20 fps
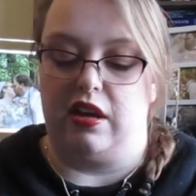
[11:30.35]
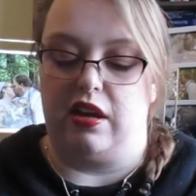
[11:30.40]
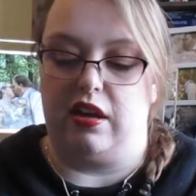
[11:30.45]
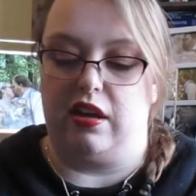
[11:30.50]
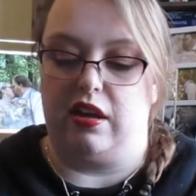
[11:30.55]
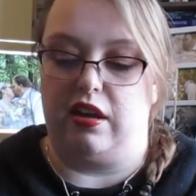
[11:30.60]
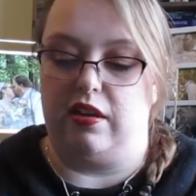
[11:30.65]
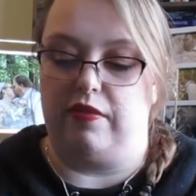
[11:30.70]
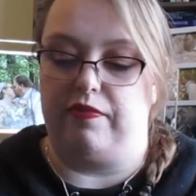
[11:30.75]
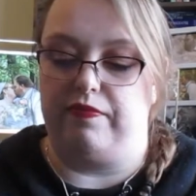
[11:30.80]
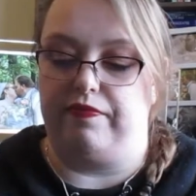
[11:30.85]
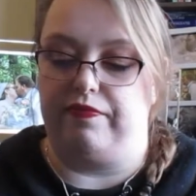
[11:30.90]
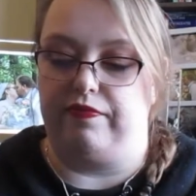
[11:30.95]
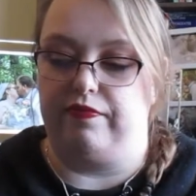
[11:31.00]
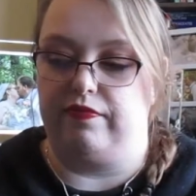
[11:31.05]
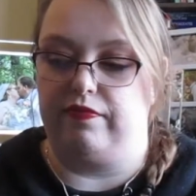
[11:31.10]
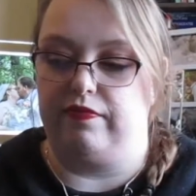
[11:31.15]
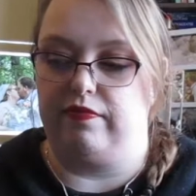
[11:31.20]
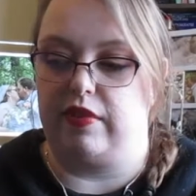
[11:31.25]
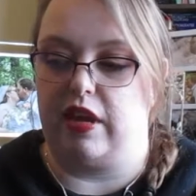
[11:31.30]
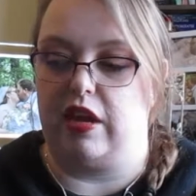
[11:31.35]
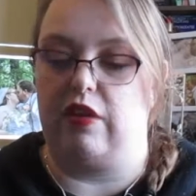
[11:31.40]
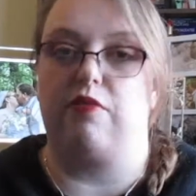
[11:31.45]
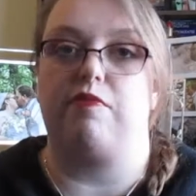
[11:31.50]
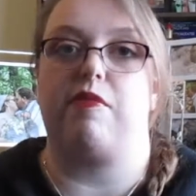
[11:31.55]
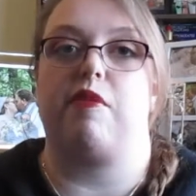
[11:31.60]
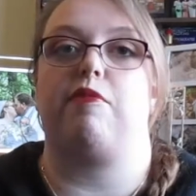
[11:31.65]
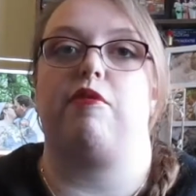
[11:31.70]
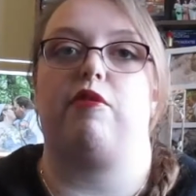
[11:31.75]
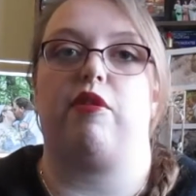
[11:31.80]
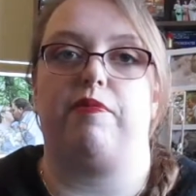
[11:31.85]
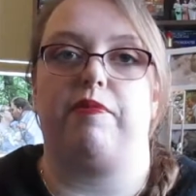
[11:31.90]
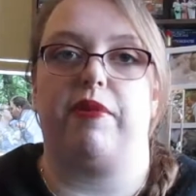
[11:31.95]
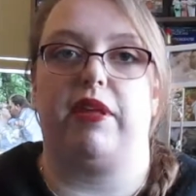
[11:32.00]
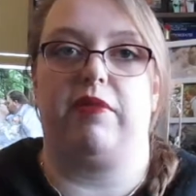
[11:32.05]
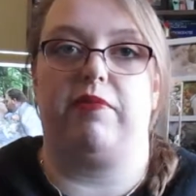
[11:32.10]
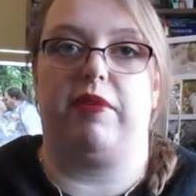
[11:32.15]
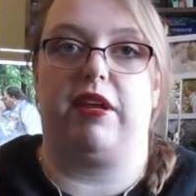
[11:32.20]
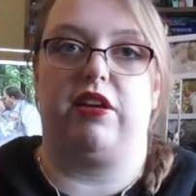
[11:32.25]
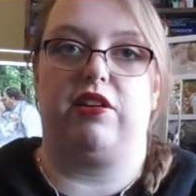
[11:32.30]
I don't remember what
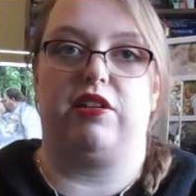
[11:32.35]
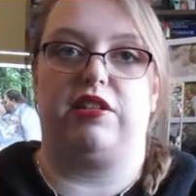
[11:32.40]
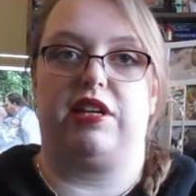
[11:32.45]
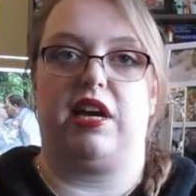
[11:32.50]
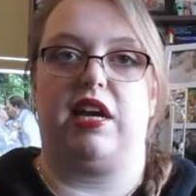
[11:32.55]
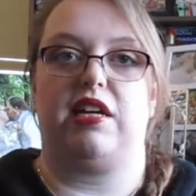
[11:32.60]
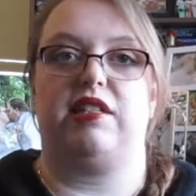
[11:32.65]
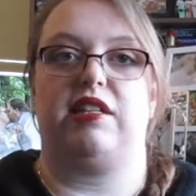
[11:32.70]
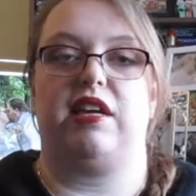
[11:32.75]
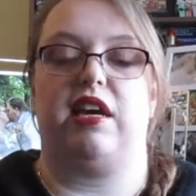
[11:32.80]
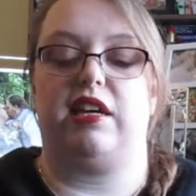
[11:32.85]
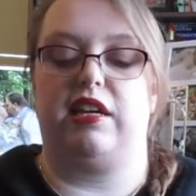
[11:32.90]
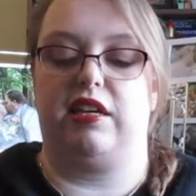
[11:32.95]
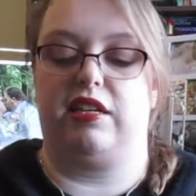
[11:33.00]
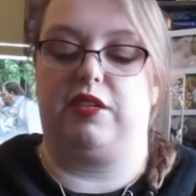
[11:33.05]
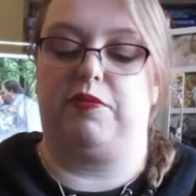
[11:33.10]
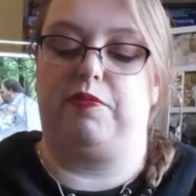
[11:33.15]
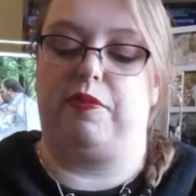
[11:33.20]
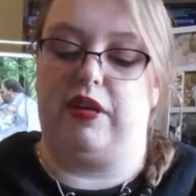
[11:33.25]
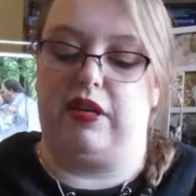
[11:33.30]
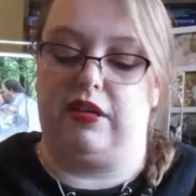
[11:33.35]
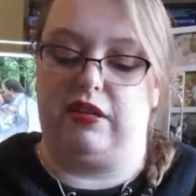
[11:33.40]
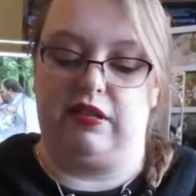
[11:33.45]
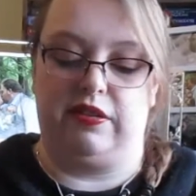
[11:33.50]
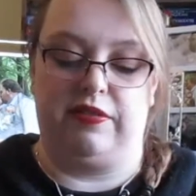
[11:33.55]
millimeter size that is, but